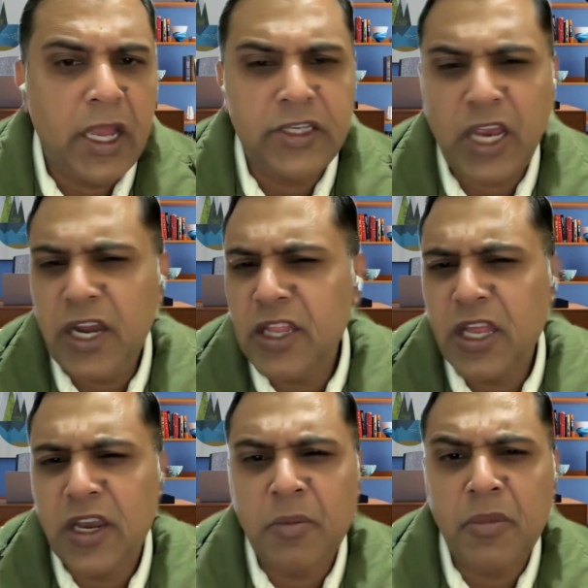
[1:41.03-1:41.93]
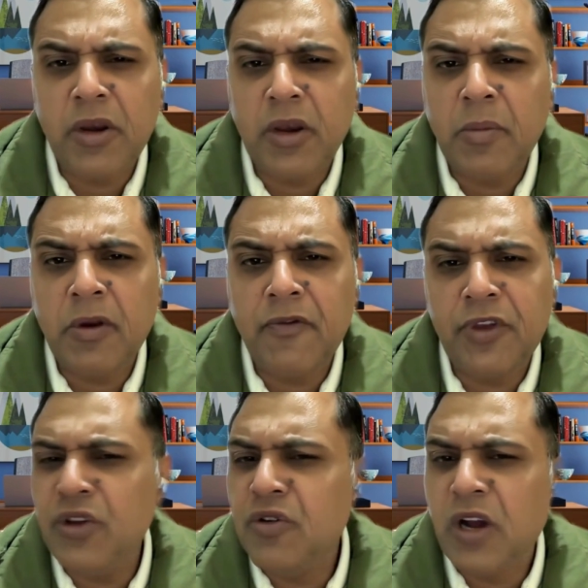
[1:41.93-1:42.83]
HID, the number of
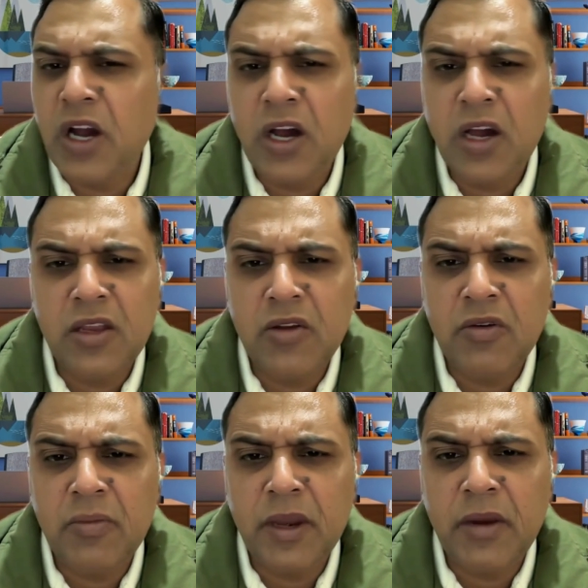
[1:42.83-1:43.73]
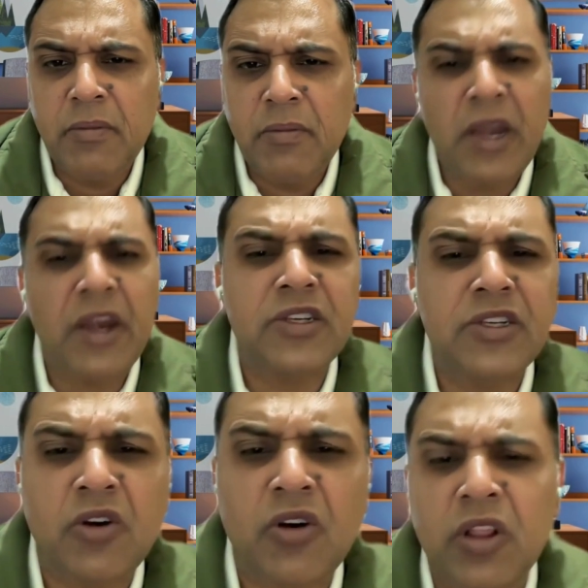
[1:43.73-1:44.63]
yoga,
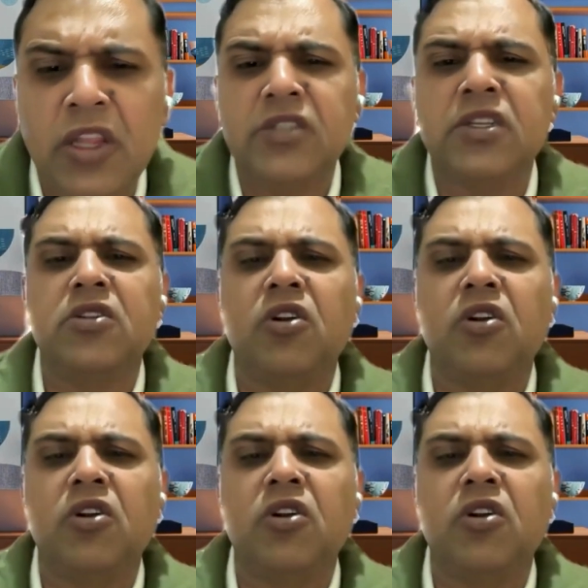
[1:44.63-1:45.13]
meditation, all these things.